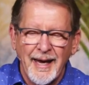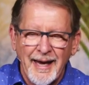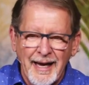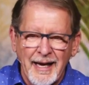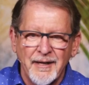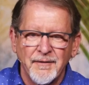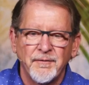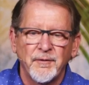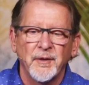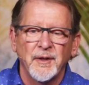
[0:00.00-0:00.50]

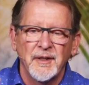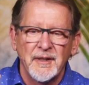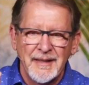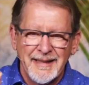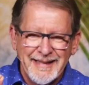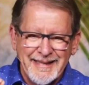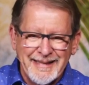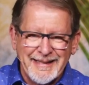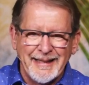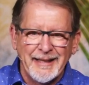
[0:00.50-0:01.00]
every
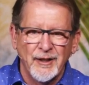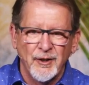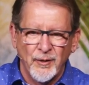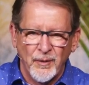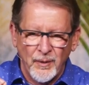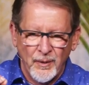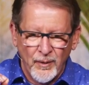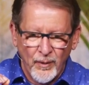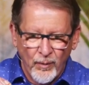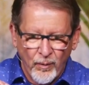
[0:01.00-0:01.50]

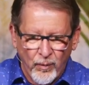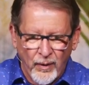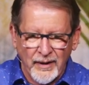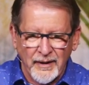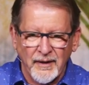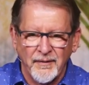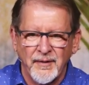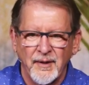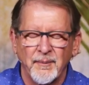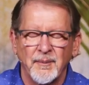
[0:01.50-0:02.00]
single
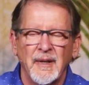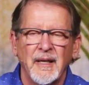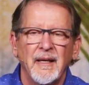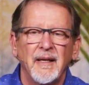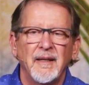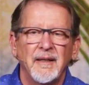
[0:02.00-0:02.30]
one of them